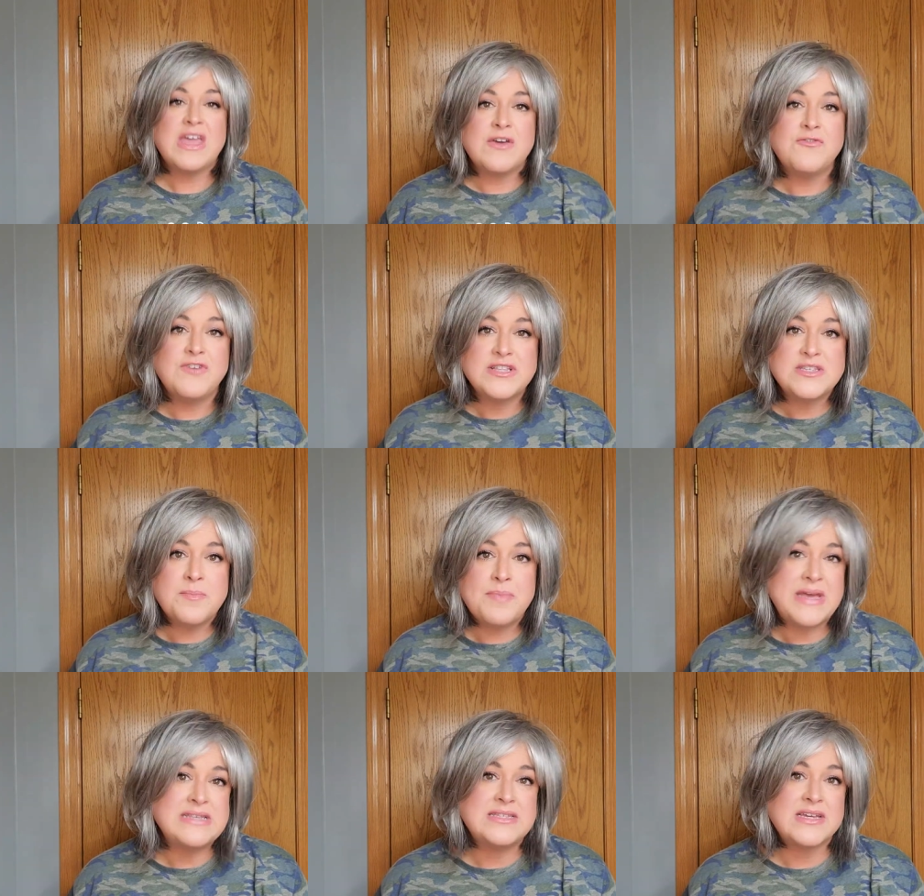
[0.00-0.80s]
if it's
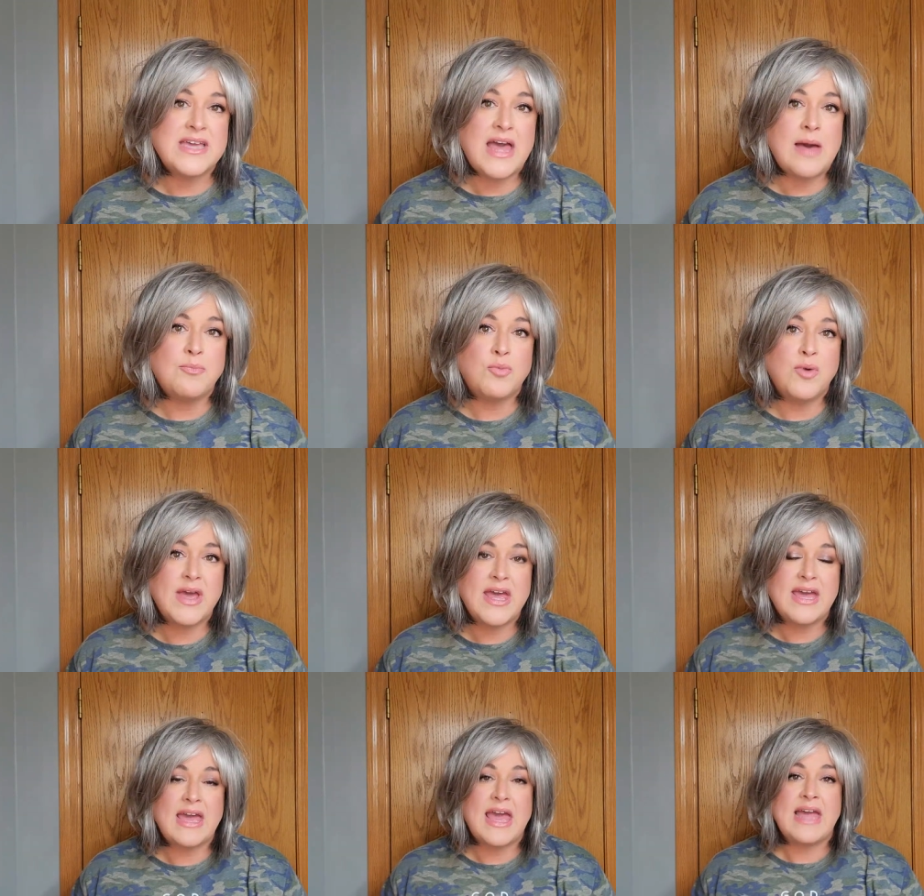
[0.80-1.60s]
a basic cap
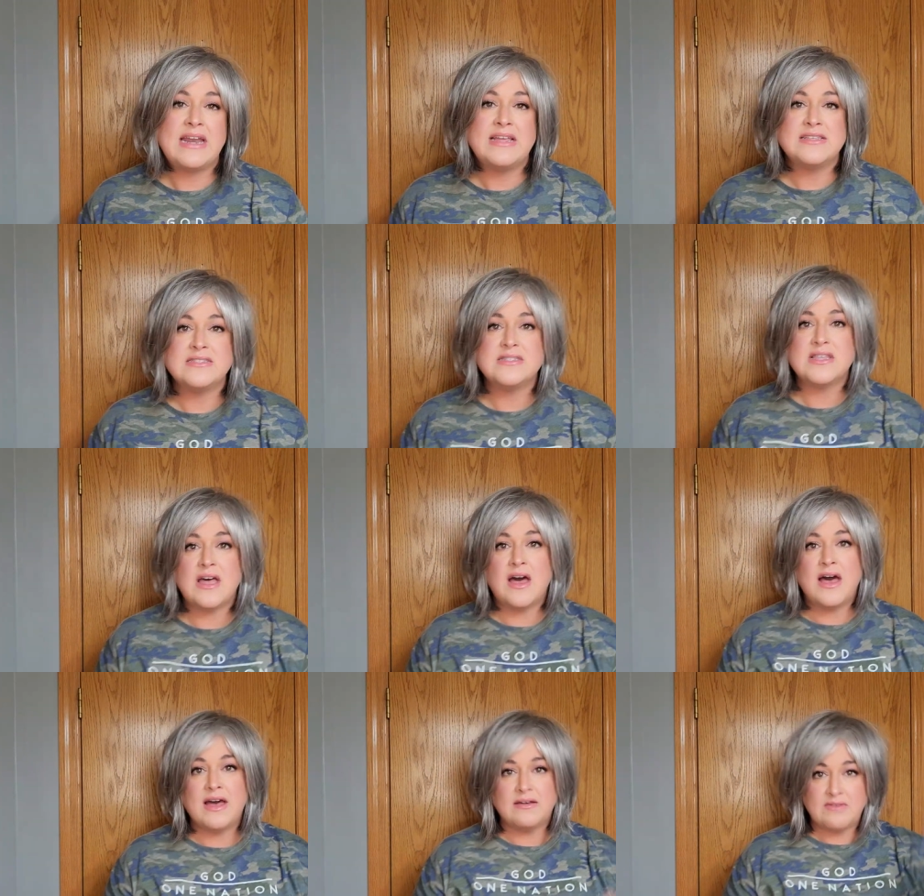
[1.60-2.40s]
wig and is
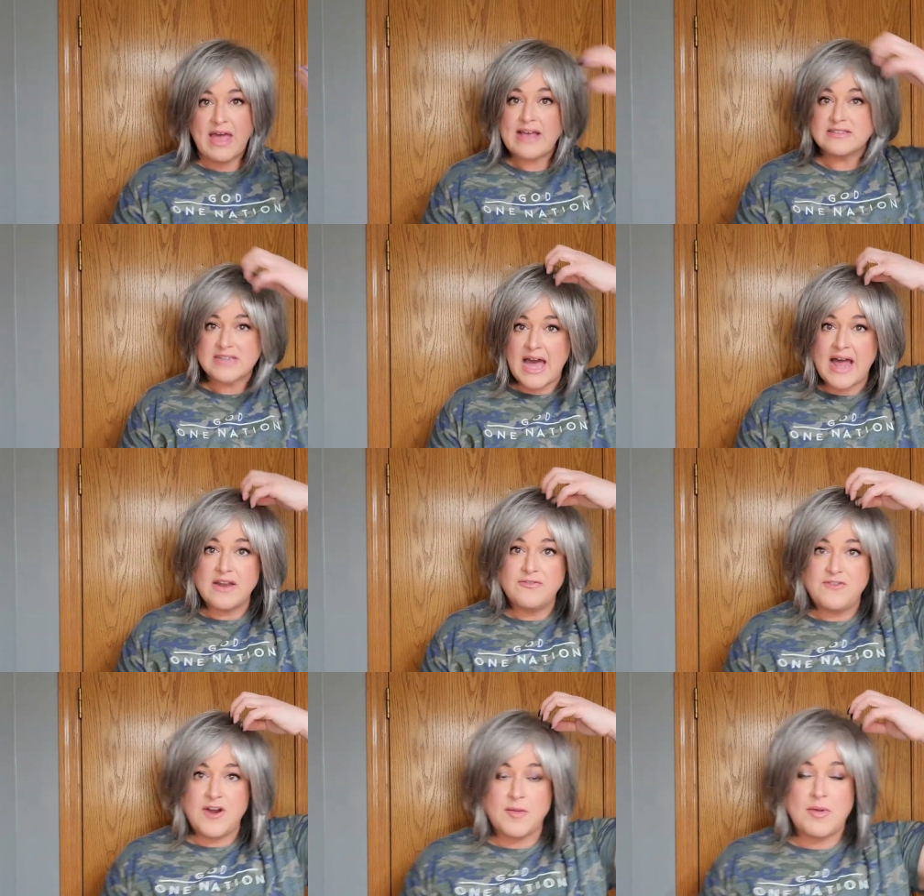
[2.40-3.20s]
uh, has
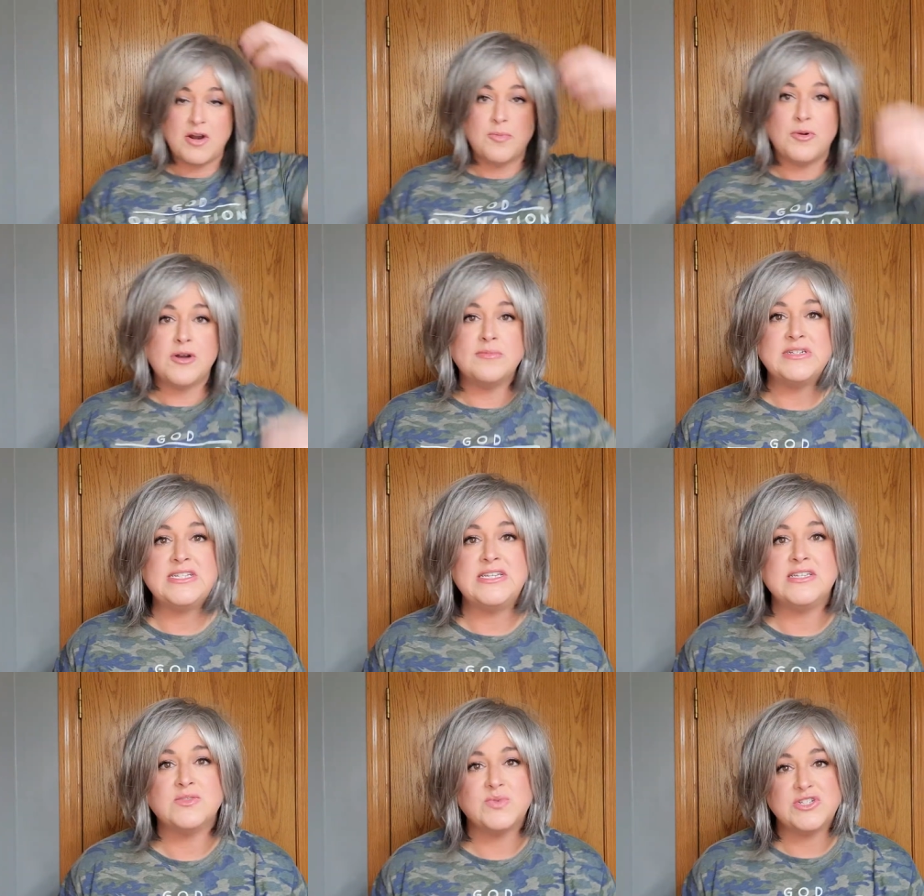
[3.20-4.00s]
got a fair amount of
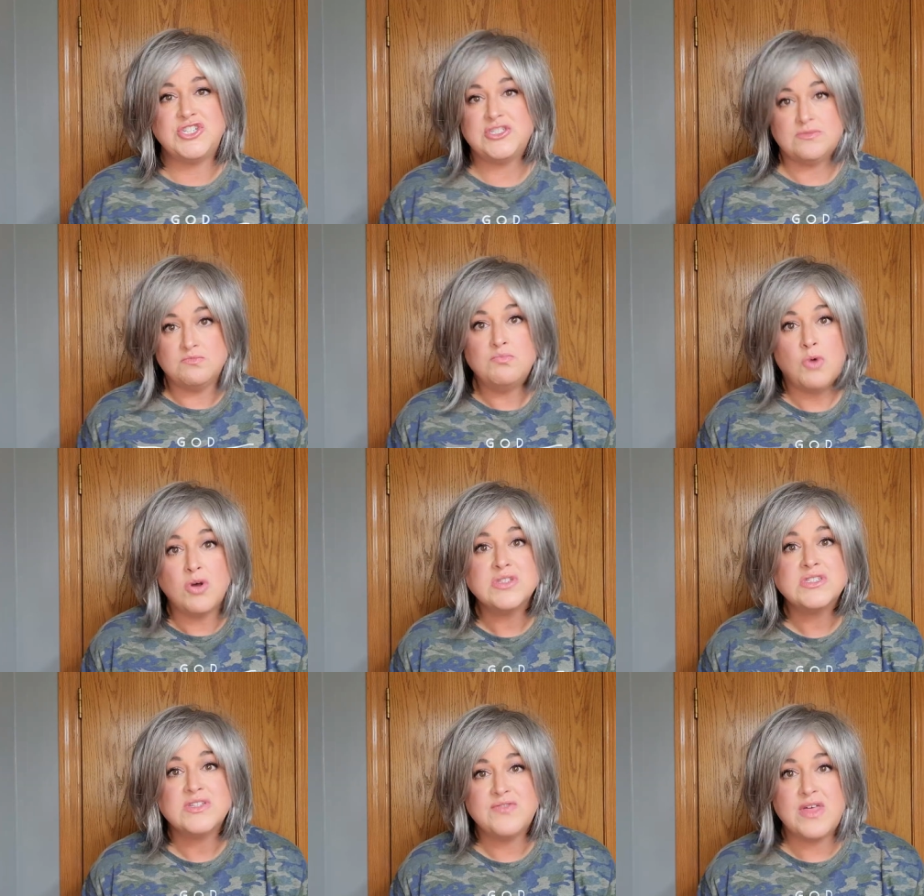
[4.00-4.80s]
permatease, which
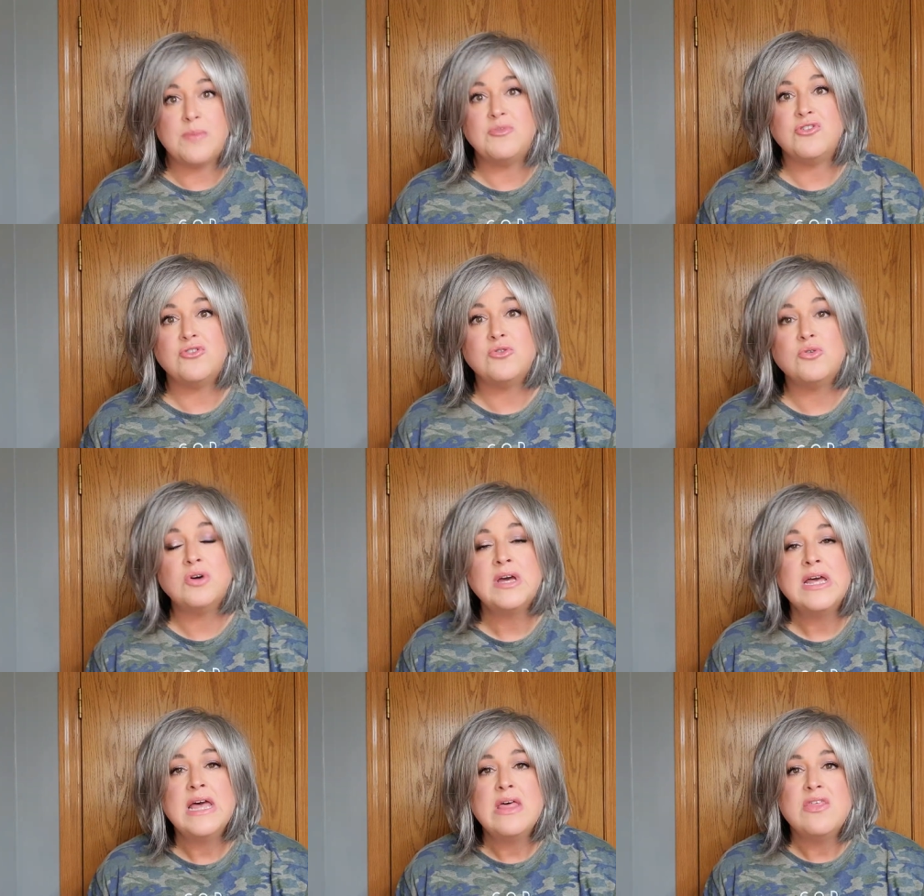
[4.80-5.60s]
most of them do,